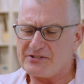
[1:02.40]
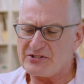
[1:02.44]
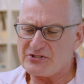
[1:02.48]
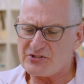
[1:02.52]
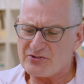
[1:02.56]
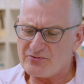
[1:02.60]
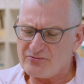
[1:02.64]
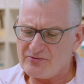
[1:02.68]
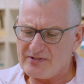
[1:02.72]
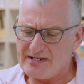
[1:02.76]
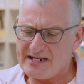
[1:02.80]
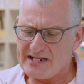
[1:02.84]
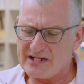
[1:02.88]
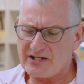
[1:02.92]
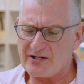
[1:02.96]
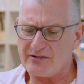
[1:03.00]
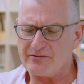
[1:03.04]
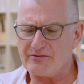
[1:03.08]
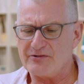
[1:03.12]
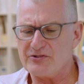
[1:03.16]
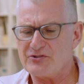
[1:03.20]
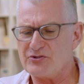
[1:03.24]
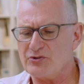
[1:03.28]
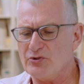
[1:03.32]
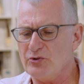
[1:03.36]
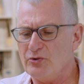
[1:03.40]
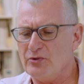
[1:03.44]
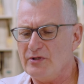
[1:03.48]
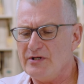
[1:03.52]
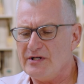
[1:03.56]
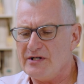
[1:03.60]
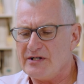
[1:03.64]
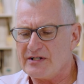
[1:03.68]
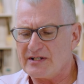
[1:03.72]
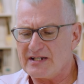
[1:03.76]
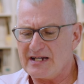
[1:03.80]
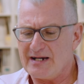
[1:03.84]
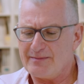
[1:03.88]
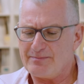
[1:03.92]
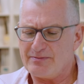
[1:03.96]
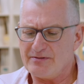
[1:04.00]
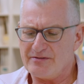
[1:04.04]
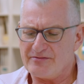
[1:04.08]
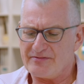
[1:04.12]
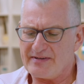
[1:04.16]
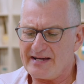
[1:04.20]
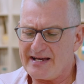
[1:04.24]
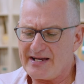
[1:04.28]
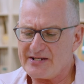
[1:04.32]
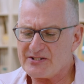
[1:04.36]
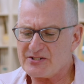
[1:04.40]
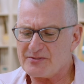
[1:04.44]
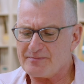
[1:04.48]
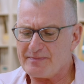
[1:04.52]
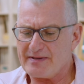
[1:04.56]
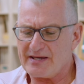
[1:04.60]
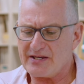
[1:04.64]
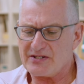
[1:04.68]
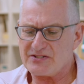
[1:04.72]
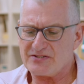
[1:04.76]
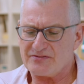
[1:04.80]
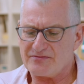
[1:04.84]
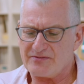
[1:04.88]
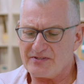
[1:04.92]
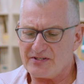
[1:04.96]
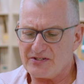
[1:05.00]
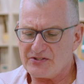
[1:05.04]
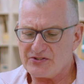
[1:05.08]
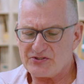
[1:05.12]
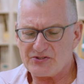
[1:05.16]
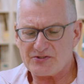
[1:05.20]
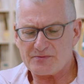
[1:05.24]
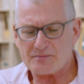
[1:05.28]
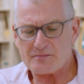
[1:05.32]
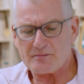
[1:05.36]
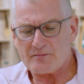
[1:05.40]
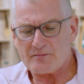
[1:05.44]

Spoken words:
there's a really crucial couple of aspects of this.